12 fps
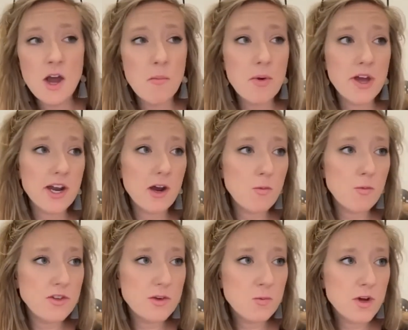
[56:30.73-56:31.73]
But I
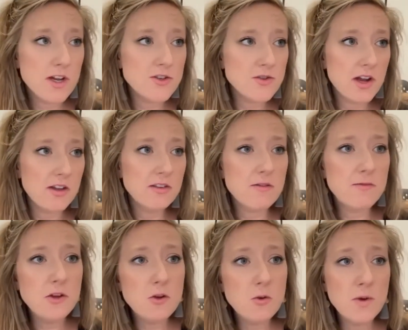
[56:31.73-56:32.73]
did want to address a
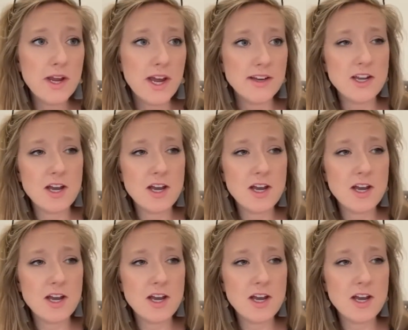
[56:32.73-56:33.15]
few we had